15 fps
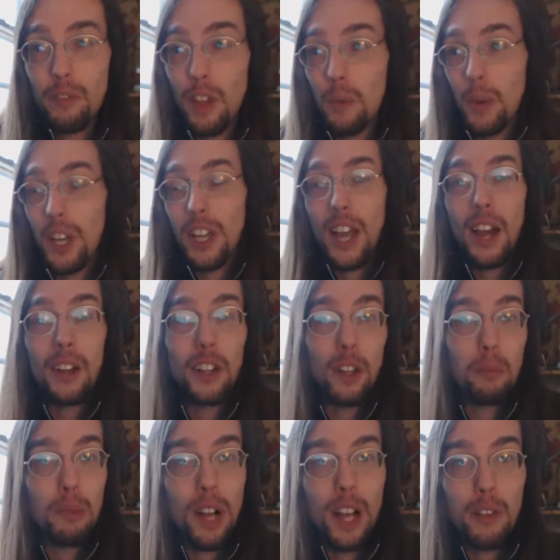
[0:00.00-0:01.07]
If they
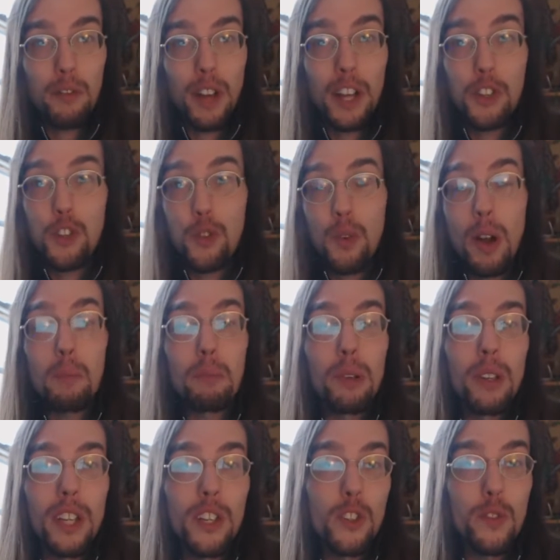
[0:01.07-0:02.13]
recounted, they'll probably find
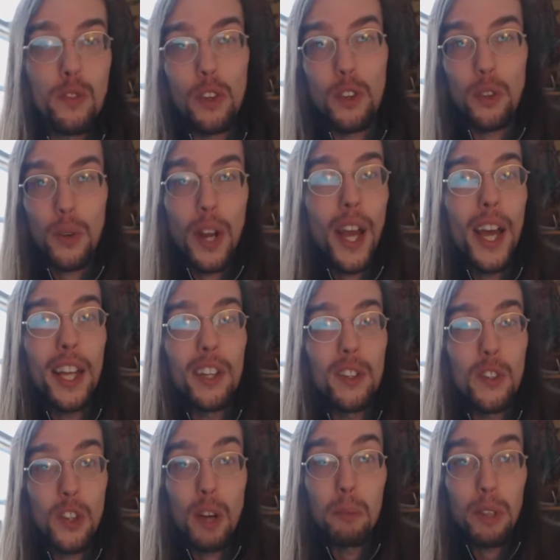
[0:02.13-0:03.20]
Trump is further ahead
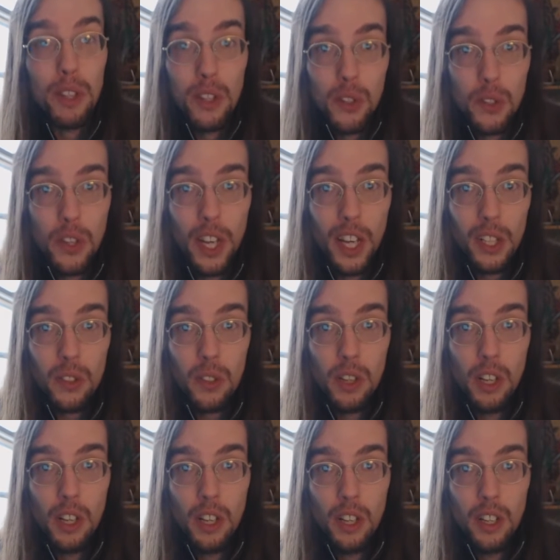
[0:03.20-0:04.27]
in some of these states.
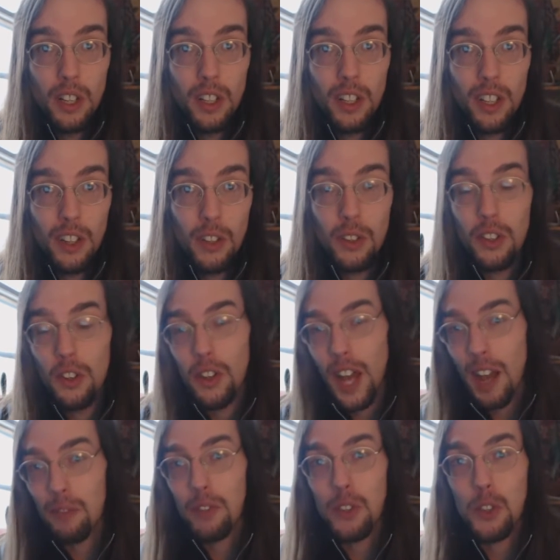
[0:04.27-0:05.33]
You'd
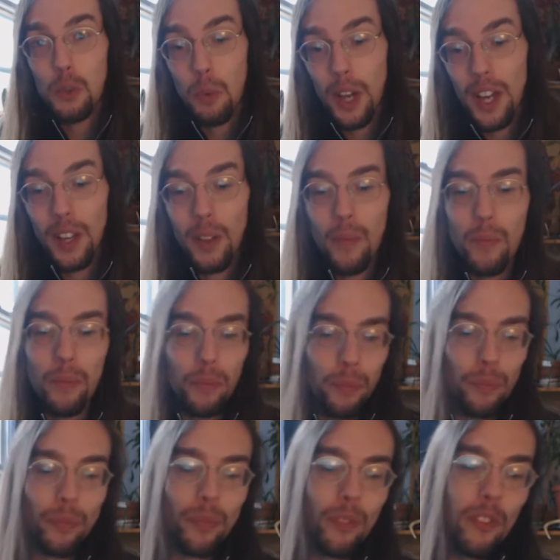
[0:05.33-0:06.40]
have to swing
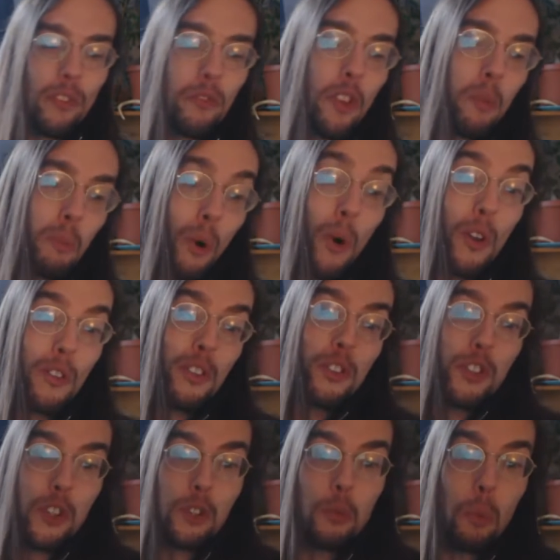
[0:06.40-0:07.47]
more
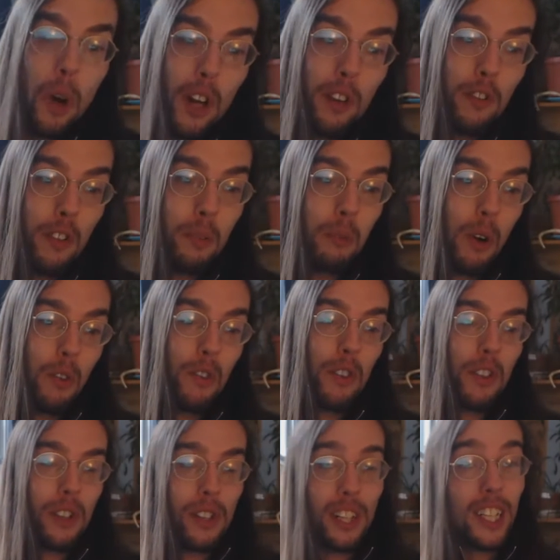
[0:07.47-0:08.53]
than just one of them
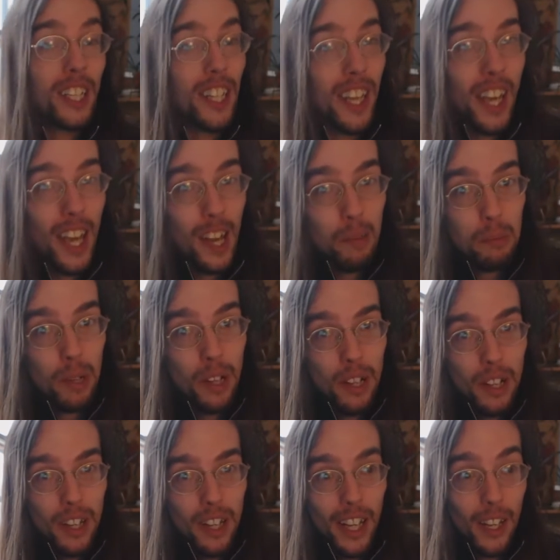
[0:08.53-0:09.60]
over to the Clinton camp
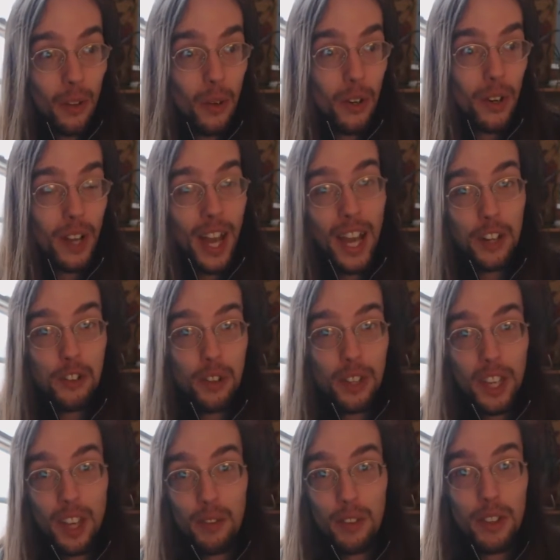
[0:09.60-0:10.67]
in order to
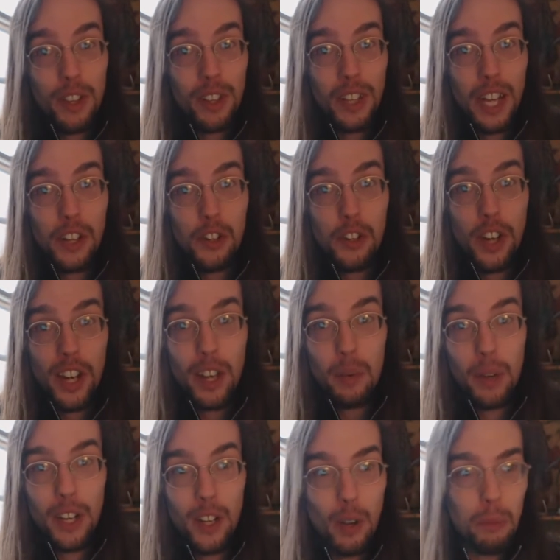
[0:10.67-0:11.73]
actually give her the election
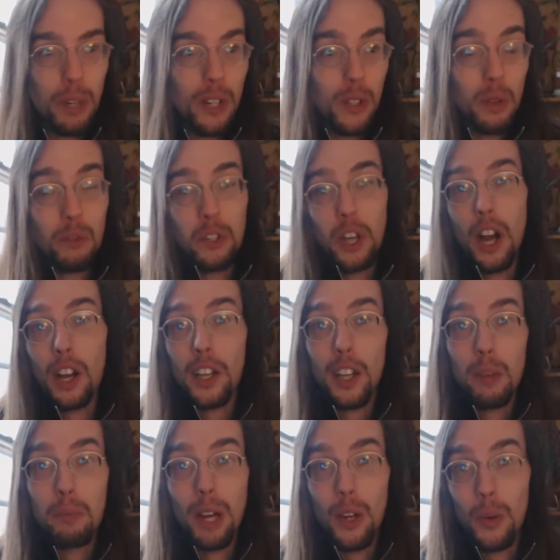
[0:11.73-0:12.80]
anyway. Nobody's even
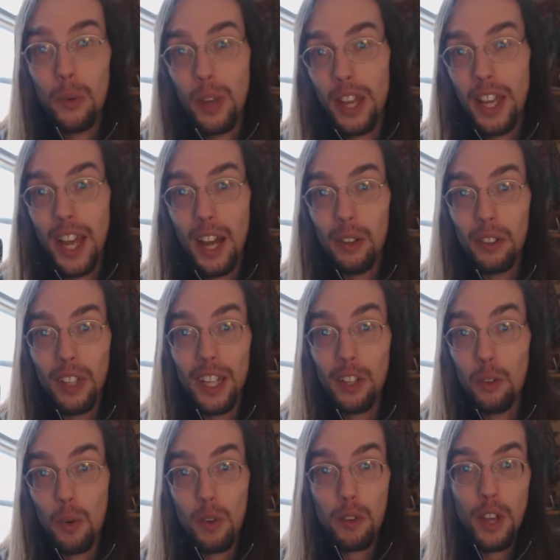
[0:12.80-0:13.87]
talking about a recount
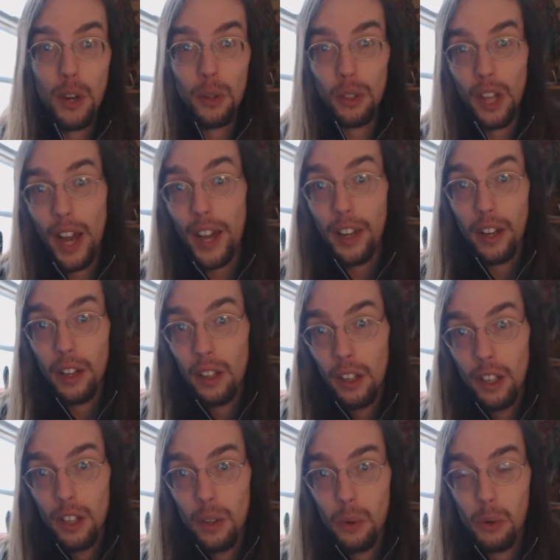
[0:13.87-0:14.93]
in North Carolina
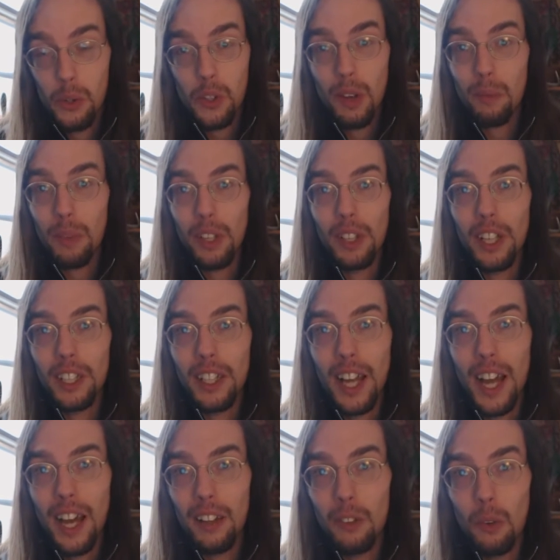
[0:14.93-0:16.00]
or something like
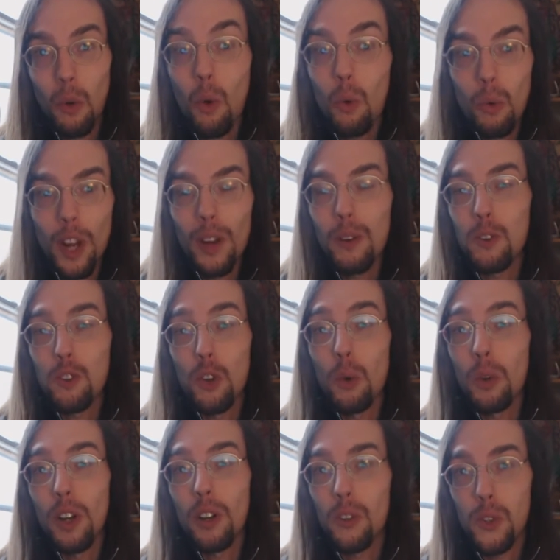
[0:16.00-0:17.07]
that, or
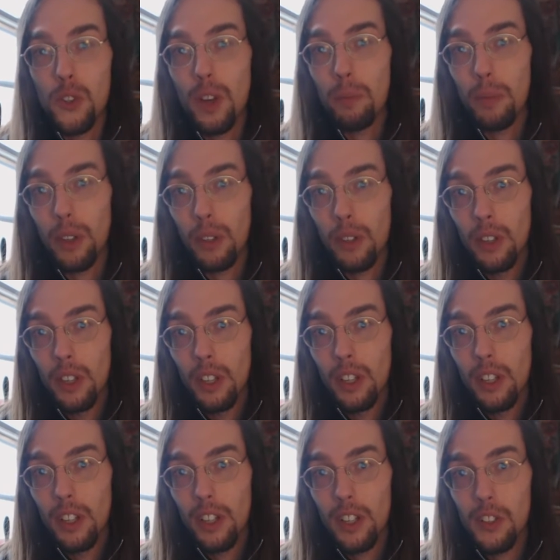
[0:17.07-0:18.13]
Arizona or something.
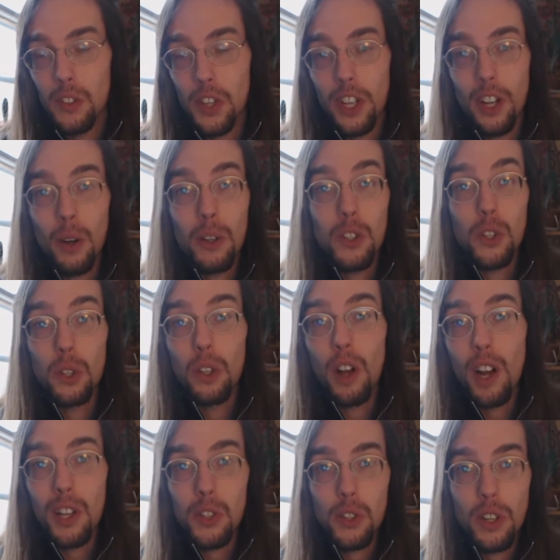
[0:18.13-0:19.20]
because they know it's a
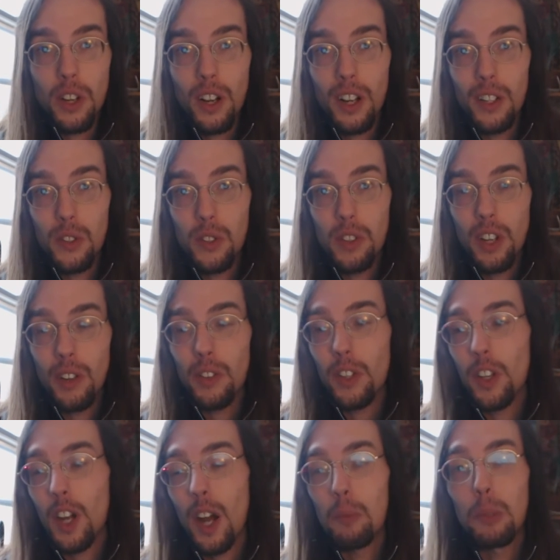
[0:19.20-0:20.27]
lost cause. No,
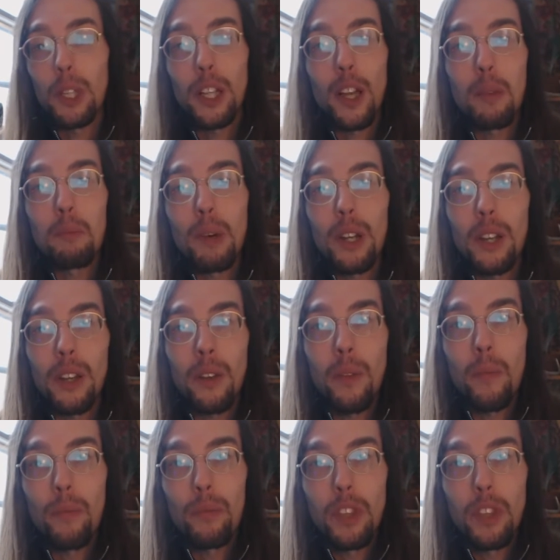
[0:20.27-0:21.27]
they're gobbling up money.